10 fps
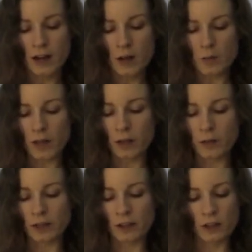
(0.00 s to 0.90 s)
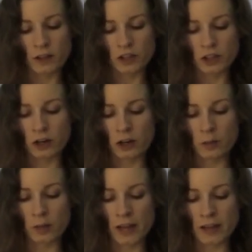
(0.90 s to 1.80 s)
Bell had been called sir
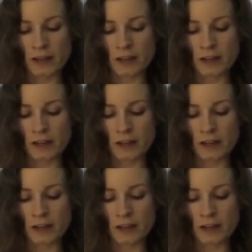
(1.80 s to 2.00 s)
plenty.